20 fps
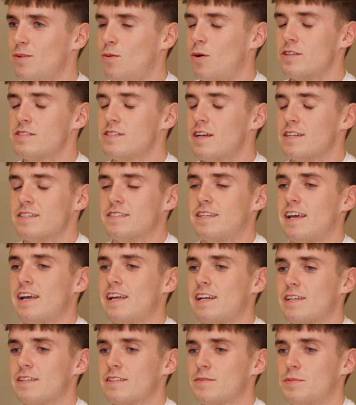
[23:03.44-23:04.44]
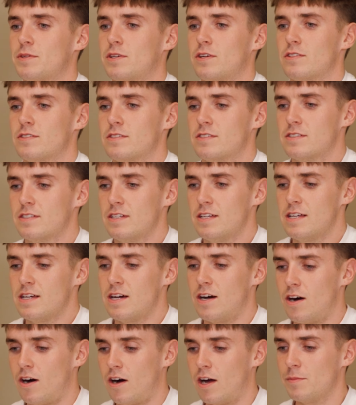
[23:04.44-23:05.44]
What does that entail? Because
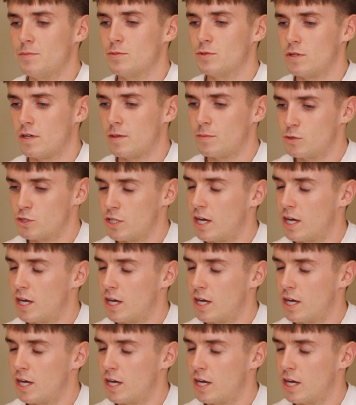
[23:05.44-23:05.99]
I'm